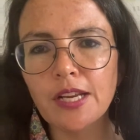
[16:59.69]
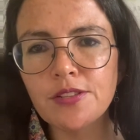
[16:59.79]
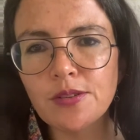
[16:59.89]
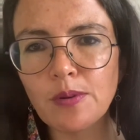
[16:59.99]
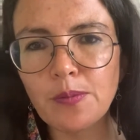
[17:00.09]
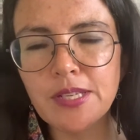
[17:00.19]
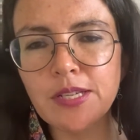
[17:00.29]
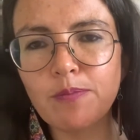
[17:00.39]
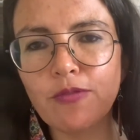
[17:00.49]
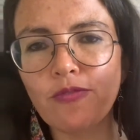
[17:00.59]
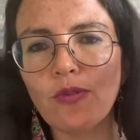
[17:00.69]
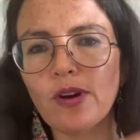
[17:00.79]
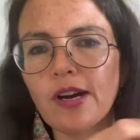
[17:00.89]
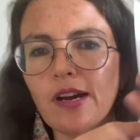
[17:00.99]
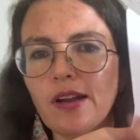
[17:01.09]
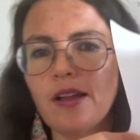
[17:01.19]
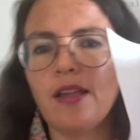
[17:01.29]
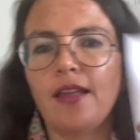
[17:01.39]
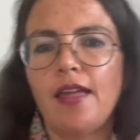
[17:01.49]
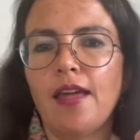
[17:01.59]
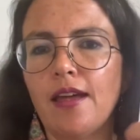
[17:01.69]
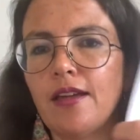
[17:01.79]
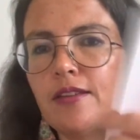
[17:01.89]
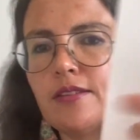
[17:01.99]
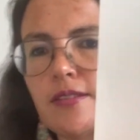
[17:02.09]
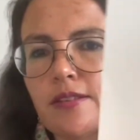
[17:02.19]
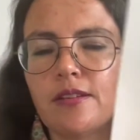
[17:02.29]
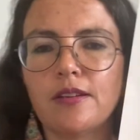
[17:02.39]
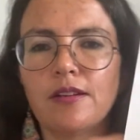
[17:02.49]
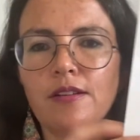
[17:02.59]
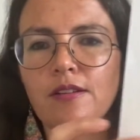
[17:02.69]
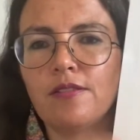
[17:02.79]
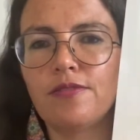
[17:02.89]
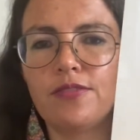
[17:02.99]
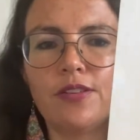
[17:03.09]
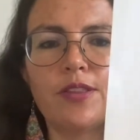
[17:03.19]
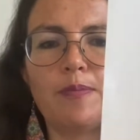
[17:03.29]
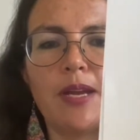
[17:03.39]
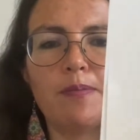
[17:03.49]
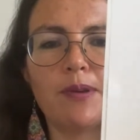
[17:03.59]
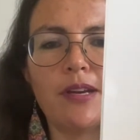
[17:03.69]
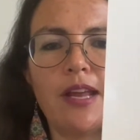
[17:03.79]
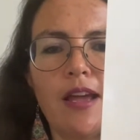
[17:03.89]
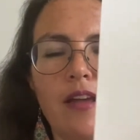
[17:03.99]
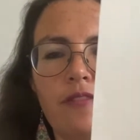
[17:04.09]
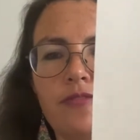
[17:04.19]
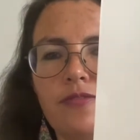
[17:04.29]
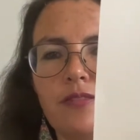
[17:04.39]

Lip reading: do what we did before and fold the paper in half,